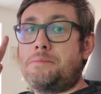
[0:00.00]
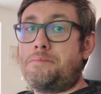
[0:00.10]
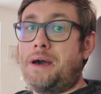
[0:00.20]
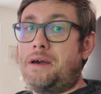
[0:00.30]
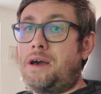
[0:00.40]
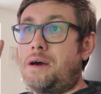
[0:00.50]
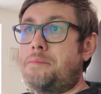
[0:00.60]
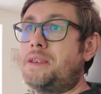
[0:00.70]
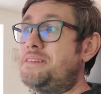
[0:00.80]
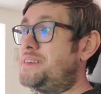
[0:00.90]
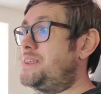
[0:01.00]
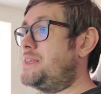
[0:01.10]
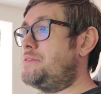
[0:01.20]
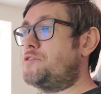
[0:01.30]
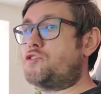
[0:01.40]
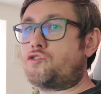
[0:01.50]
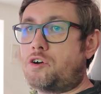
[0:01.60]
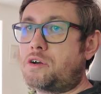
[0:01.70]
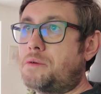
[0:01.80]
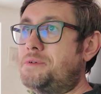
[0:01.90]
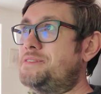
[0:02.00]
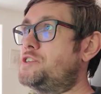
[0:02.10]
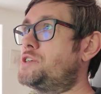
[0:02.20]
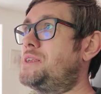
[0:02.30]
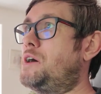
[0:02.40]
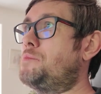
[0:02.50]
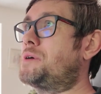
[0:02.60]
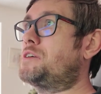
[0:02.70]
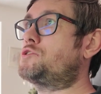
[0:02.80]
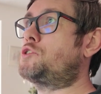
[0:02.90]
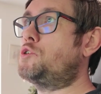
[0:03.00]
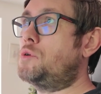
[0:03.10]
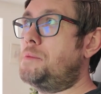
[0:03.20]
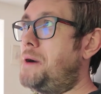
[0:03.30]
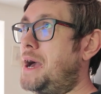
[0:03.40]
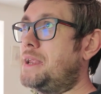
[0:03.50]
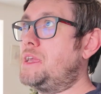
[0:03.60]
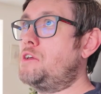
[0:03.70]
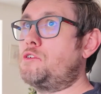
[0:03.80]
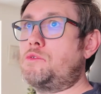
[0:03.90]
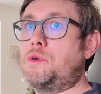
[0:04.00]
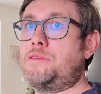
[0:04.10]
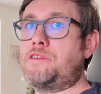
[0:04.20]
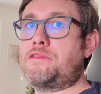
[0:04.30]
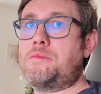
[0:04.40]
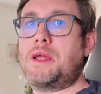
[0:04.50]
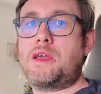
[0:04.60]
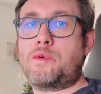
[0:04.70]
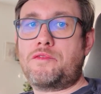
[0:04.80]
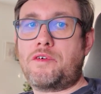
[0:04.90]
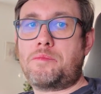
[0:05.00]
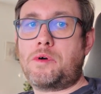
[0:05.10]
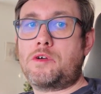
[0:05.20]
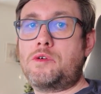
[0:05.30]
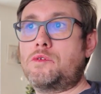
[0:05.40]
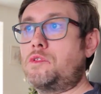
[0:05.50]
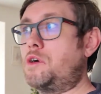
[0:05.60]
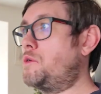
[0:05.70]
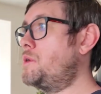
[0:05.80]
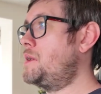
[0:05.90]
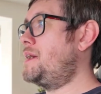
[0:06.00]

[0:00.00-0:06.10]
But our money's in an even stronger position now, because Koulibaly, who, if you're familiar with football, you'll know